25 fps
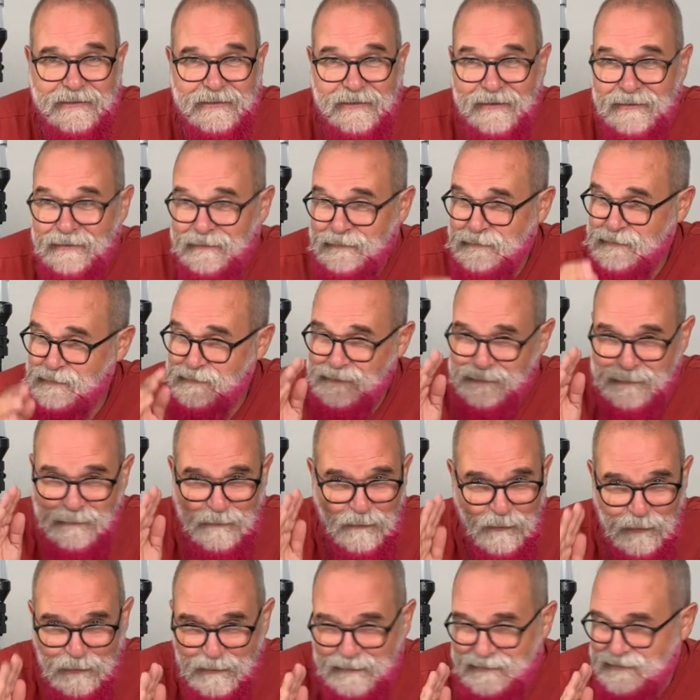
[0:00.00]
Yeah, just
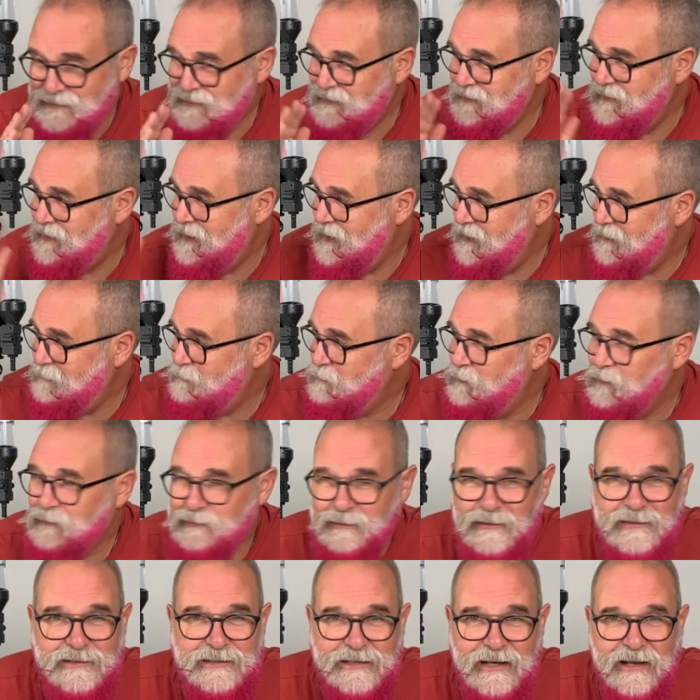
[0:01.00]
water and
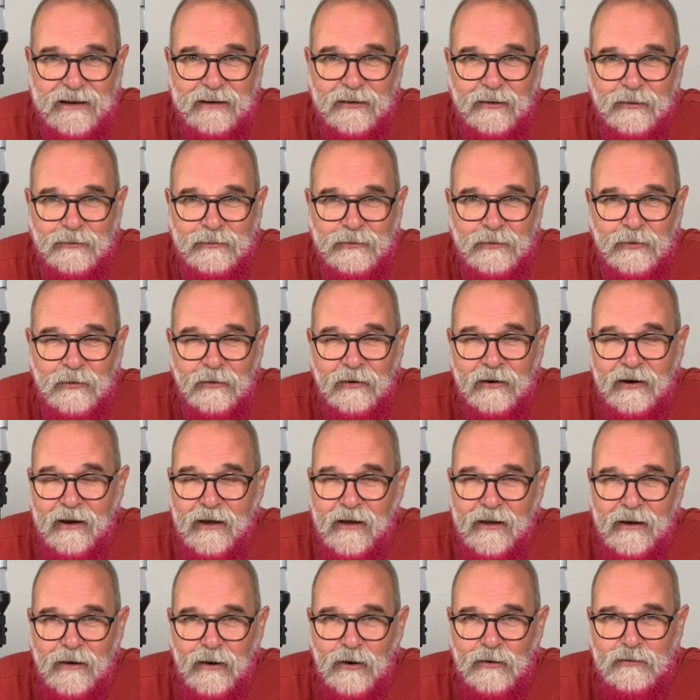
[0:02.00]
put a gel on
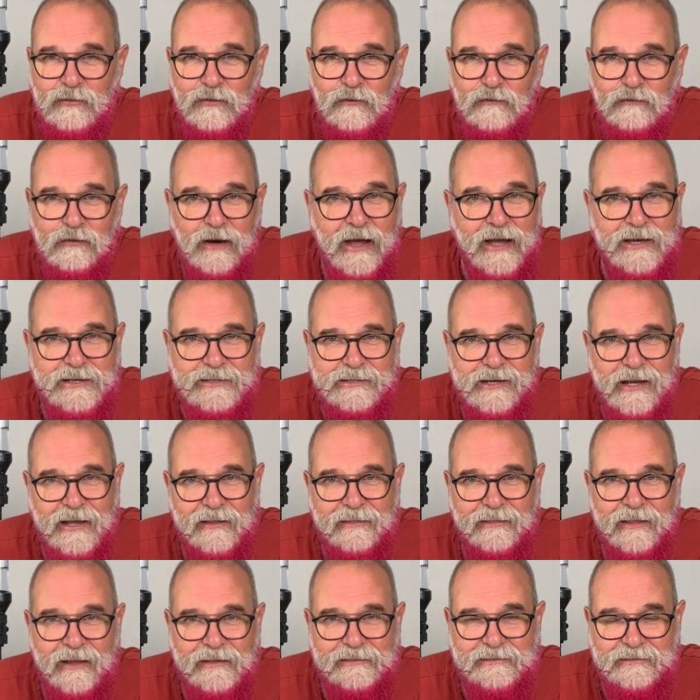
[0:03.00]
your flash
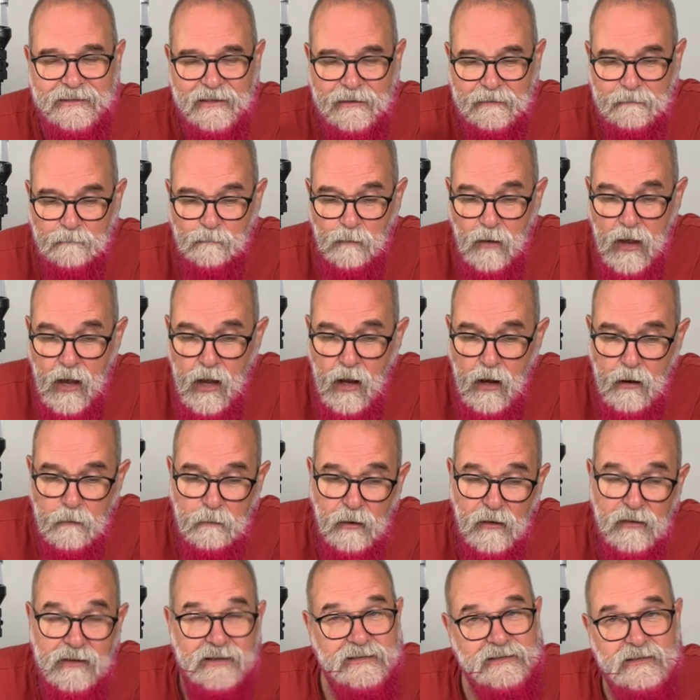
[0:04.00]
and that's it.
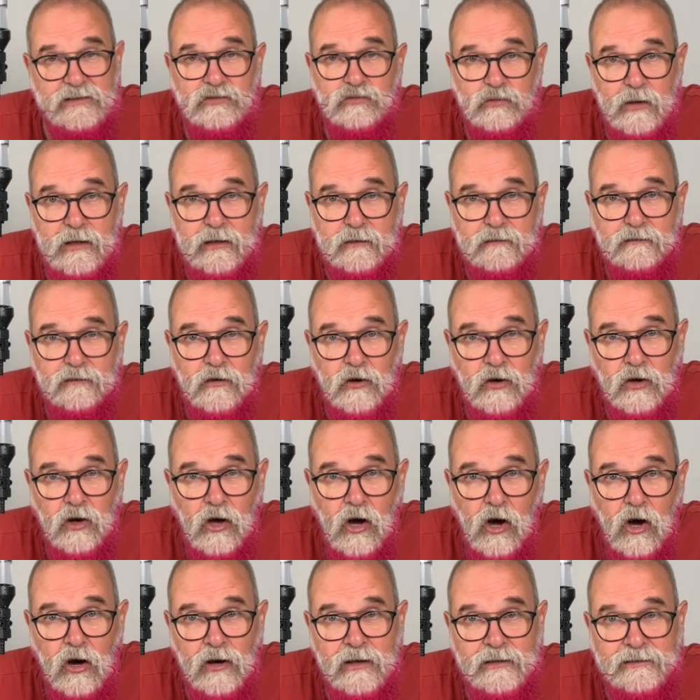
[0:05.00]
But this is really fun.
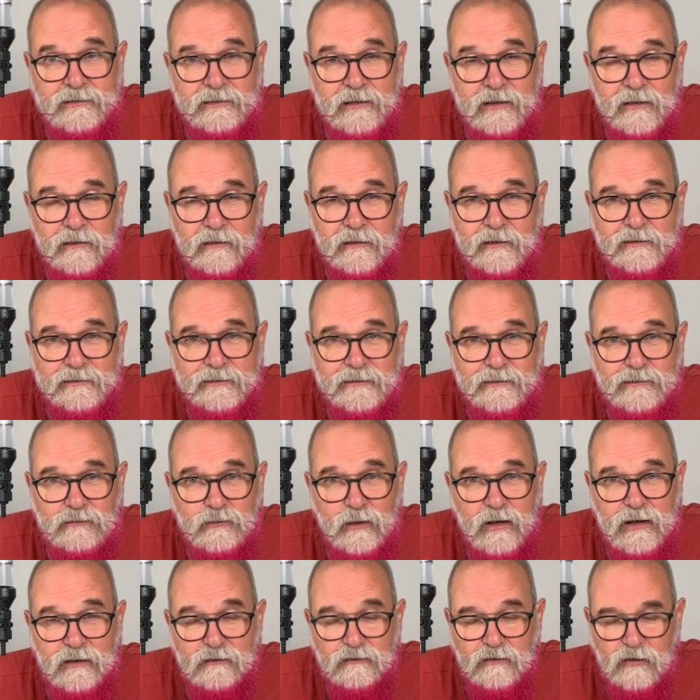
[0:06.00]
Honestly, this is
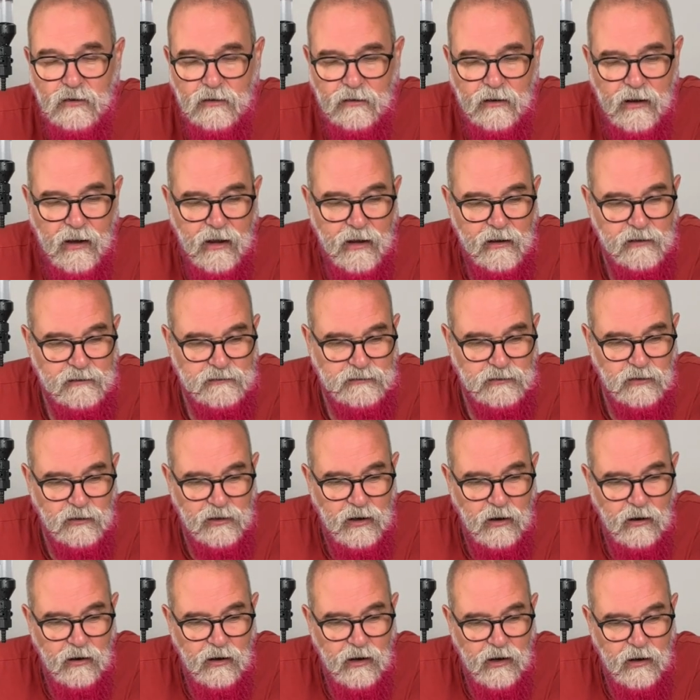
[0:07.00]
really fun. So
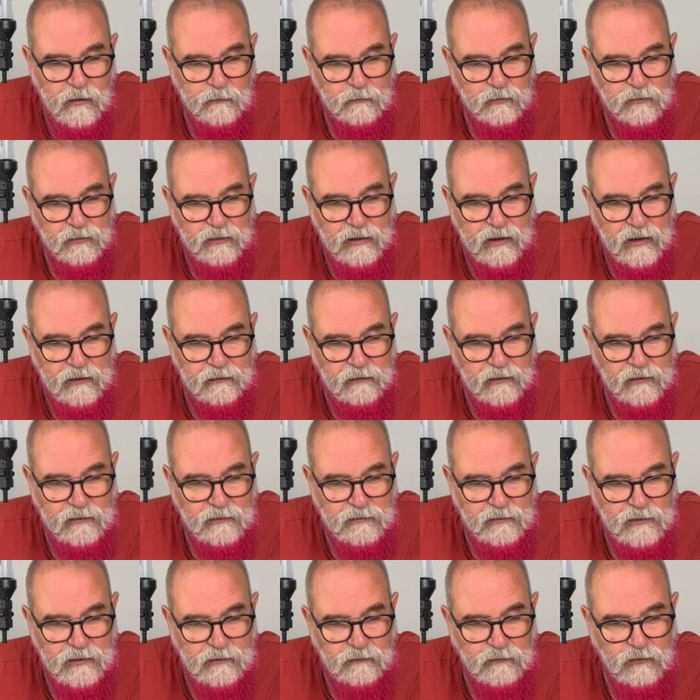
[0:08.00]
now I'm going
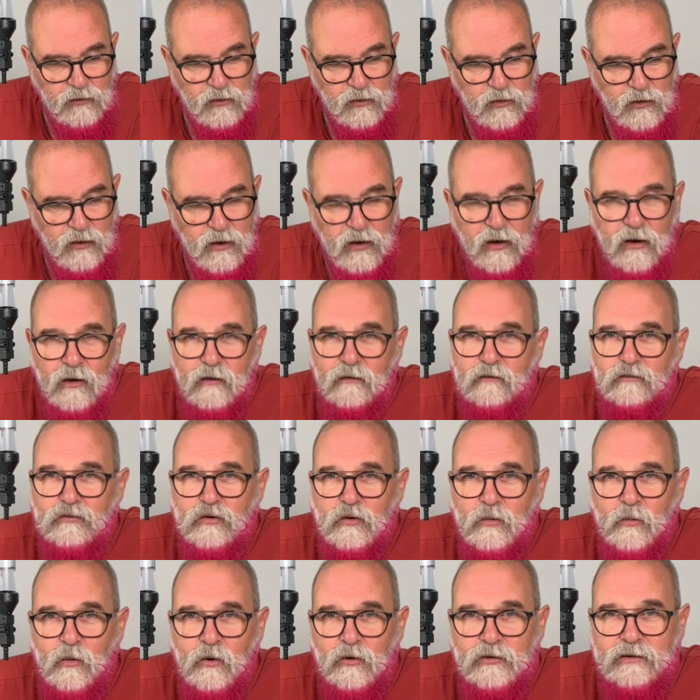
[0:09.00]
to give you a
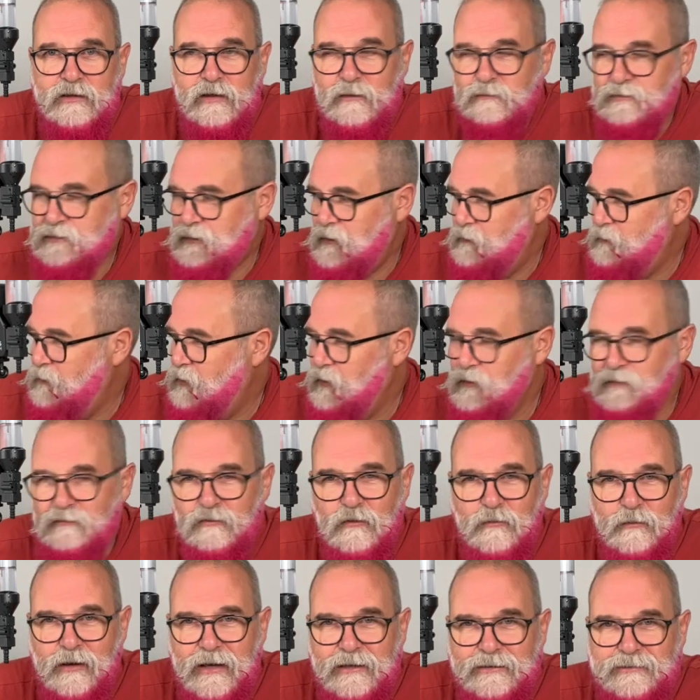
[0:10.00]
few more tips and more
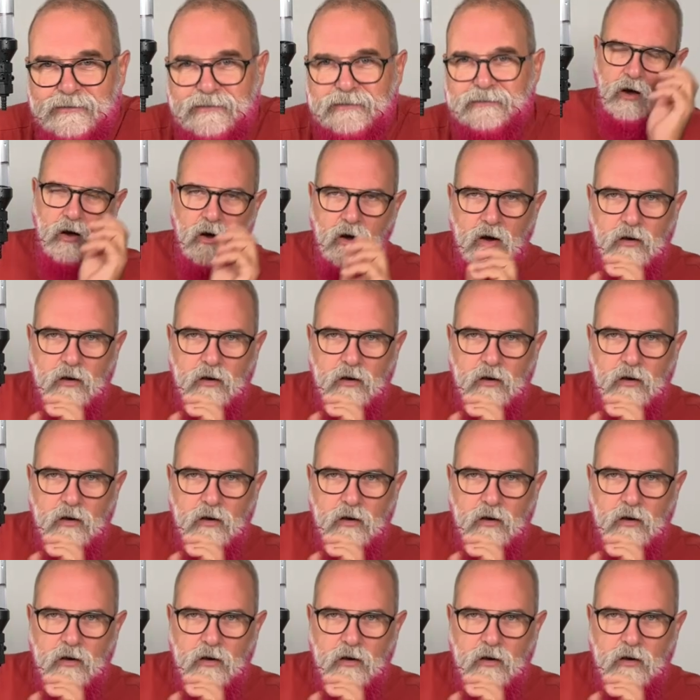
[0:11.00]
information.